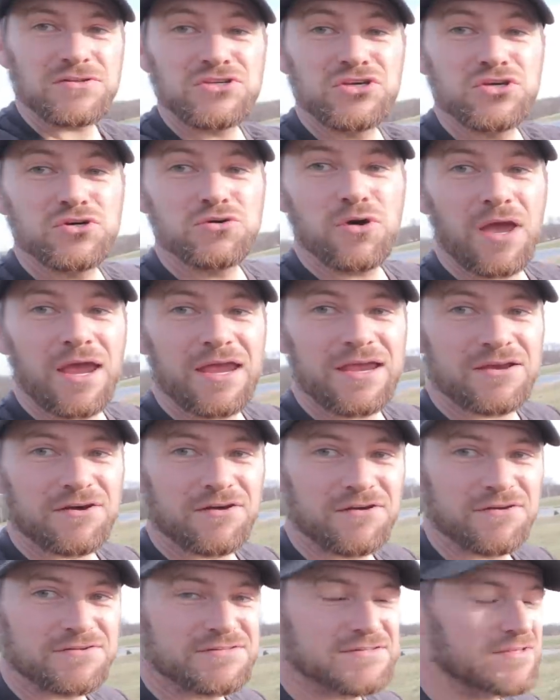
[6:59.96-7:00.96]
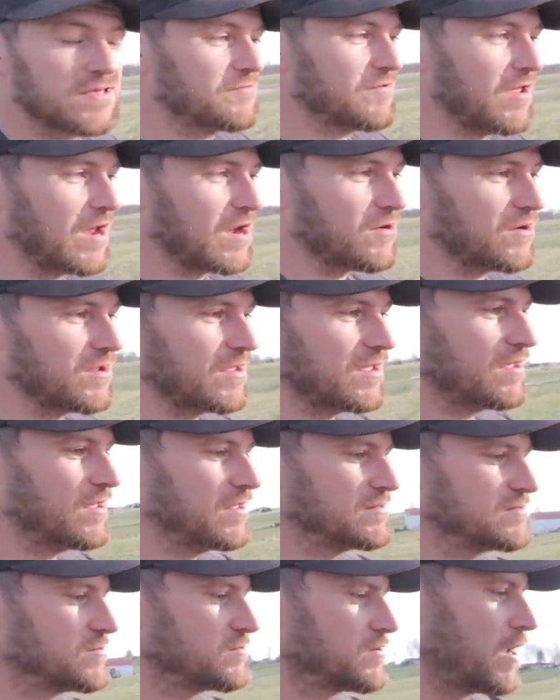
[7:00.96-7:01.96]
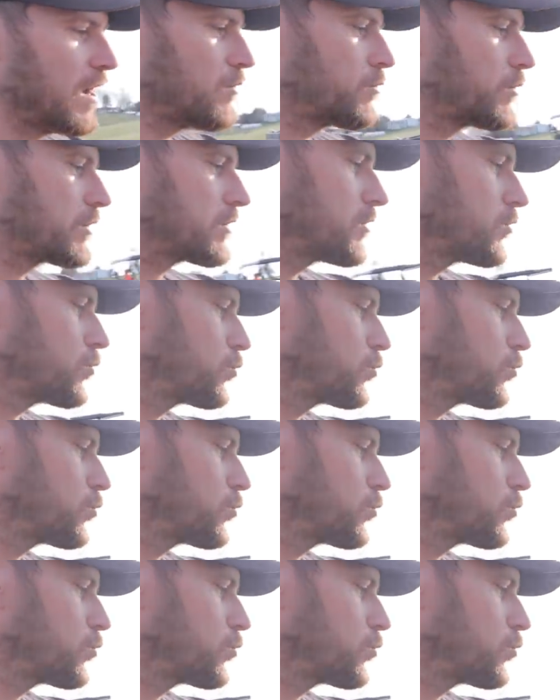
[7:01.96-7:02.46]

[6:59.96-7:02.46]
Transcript: two acres of area, and so now we're going to